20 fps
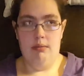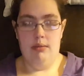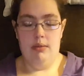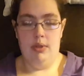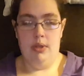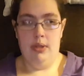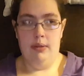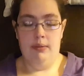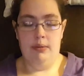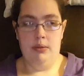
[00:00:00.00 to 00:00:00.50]

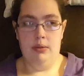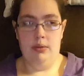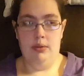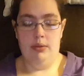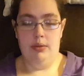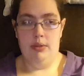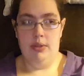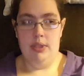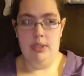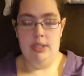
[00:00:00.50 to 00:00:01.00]

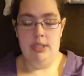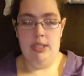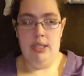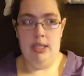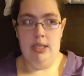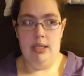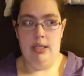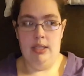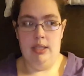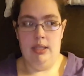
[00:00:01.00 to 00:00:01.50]
awful
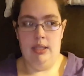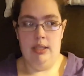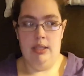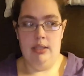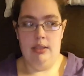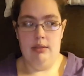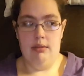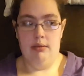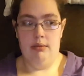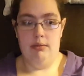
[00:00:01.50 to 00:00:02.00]
insanity
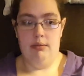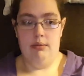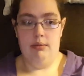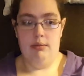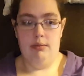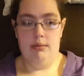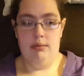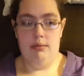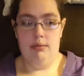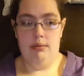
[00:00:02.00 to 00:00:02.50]
and
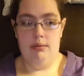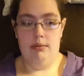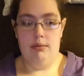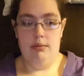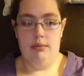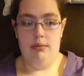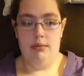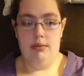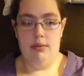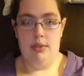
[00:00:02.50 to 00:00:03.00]

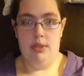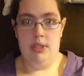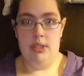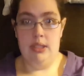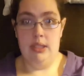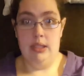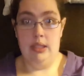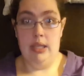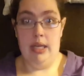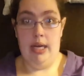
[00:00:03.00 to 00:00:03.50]

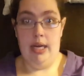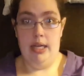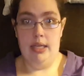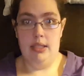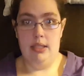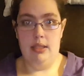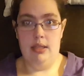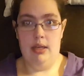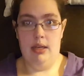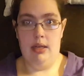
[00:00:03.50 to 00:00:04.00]
just a
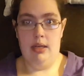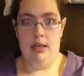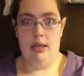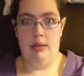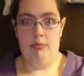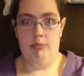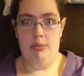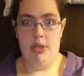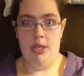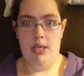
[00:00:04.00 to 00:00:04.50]
lot.
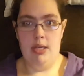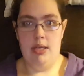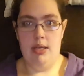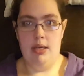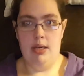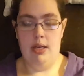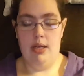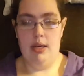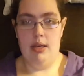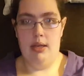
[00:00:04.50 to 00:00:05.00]
In
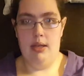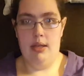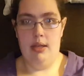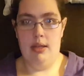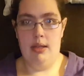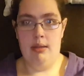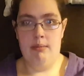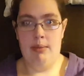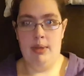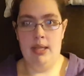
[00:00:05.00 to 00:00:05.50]

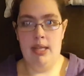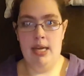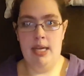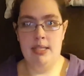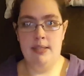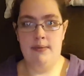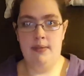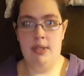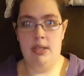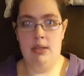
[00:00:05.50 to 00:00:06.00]
my
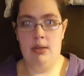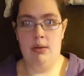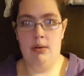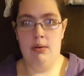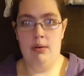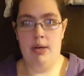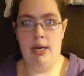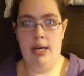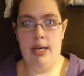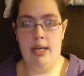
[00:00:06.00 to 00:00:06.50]
last
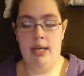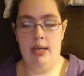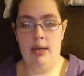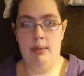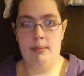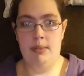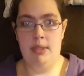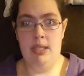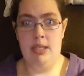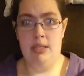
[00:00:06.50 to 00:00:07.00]
video, I
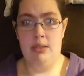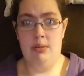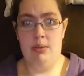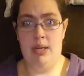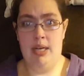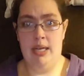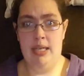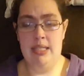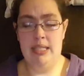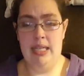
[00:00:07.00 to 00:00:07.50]
updated you
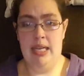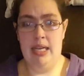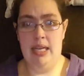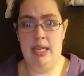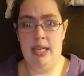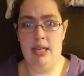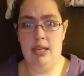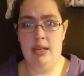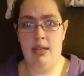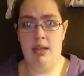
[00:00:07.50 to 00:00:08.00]
guys
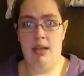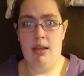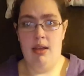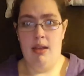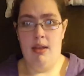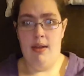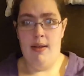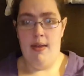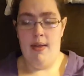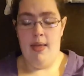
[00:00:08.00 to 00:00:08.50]
on
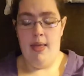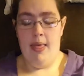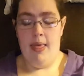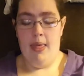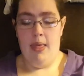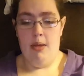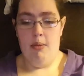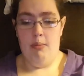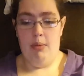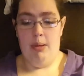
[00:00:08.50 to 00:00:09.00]

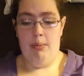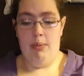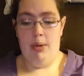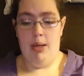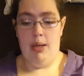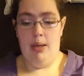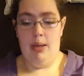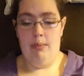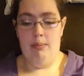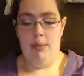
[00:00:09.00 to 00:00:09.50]
my
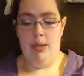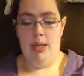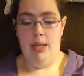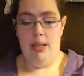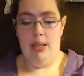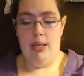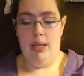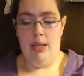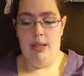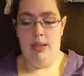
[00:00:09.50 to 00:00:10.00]
mom
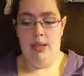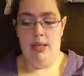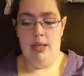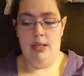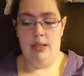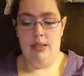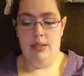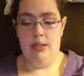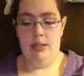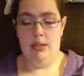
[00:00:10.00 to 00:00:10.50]
and that
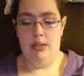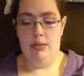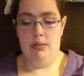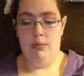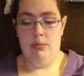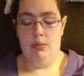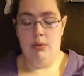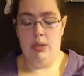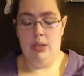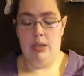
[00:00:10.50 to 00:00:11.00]
things
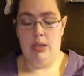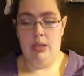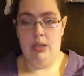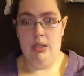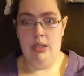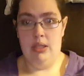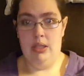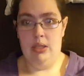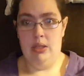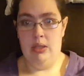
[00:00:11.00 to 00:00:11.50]
weren't
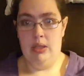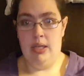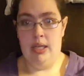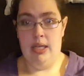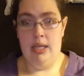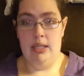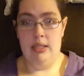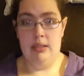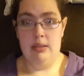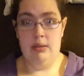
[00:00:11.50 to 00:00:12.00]
good. Her
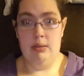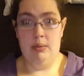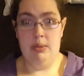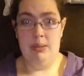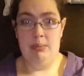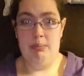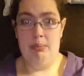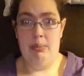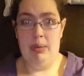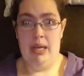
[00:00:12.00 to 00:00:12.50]
cancer
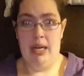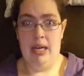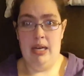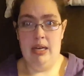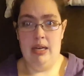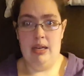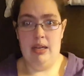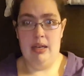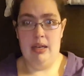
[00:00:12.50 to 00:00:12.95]
was back,